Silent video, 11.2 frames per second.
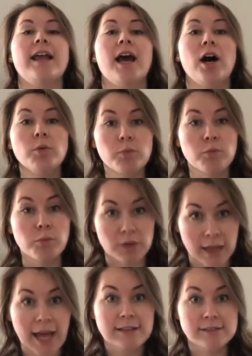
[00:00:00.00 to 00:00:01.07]
help
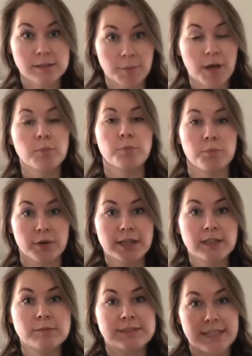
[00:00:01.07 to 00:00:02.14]
relax them, help bring
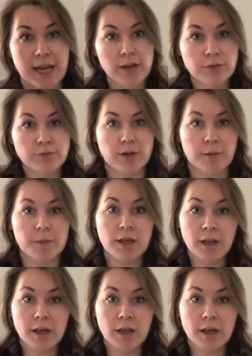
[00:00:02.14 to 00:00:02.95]
them down from,